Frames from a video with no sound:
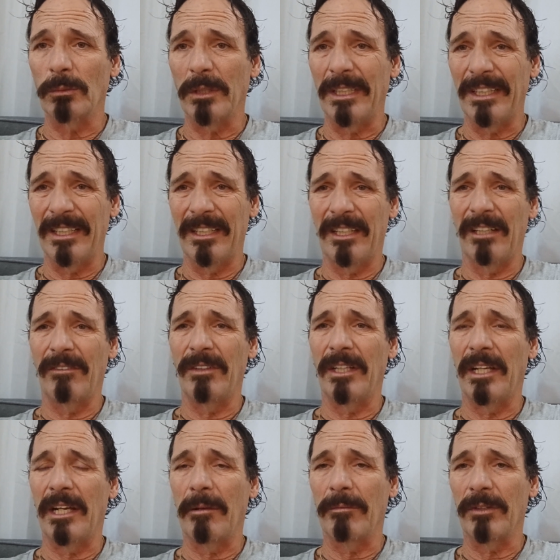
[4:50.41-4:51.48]
We did every
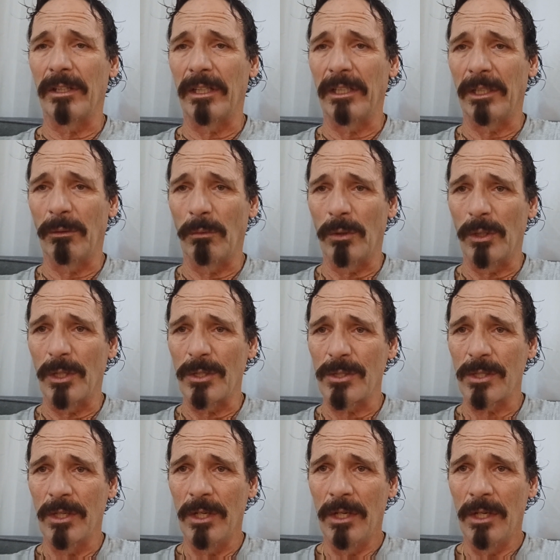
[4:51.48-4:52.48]
damn thing there was.